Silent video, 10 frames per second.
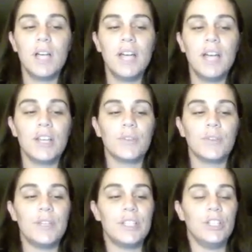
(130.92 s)
Another
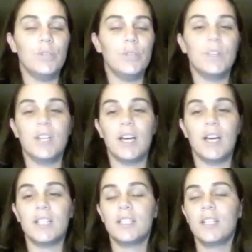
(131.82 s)
reason you would
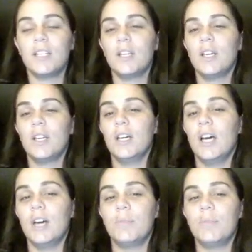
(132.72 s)
not
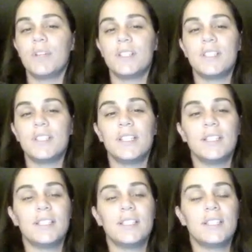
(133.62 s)
put a
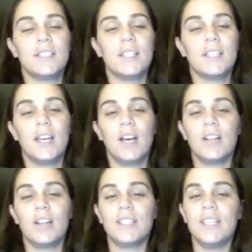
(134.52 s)
sealant
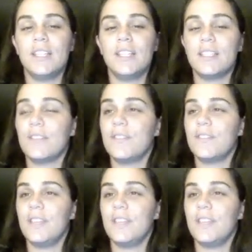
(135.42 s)
on teeth is if